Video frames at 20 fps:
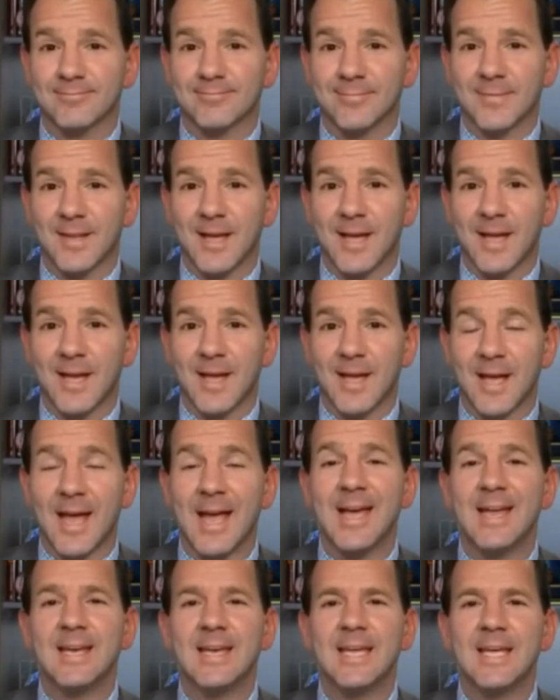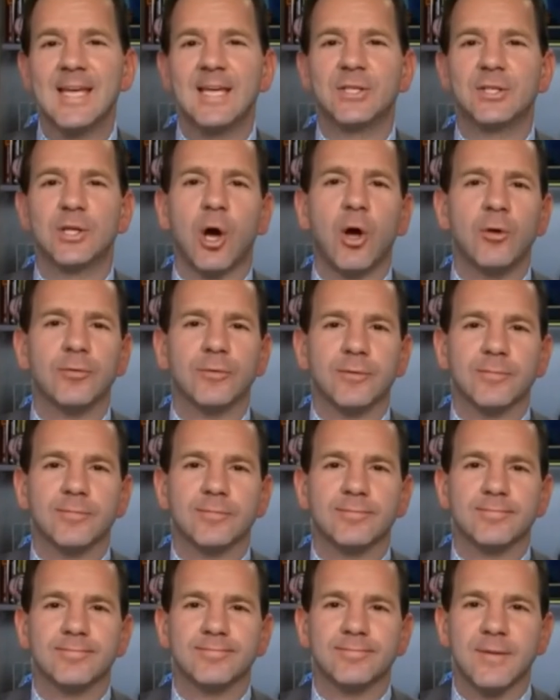Andy Dalton.
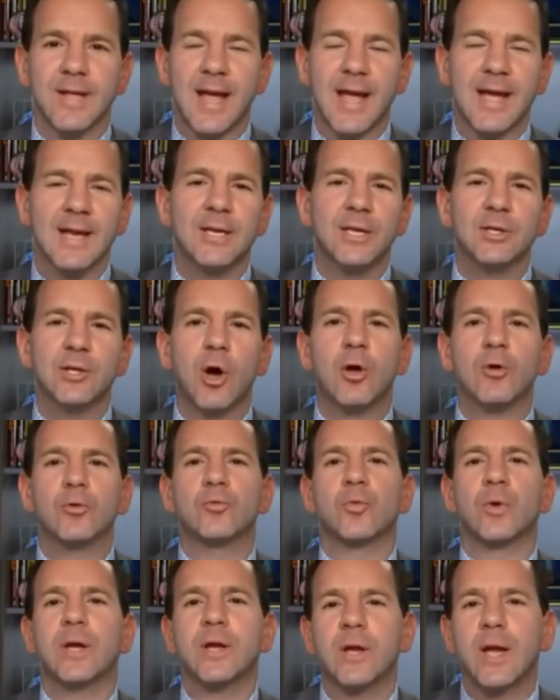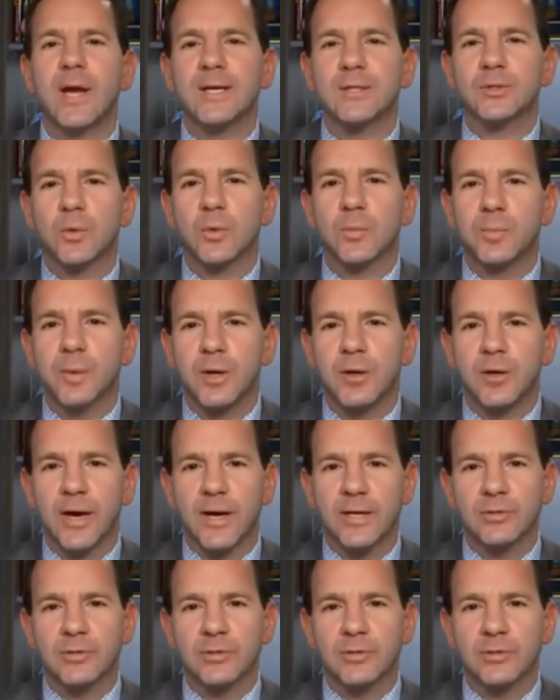Andy Dalton reunites with Bill Lazor, who of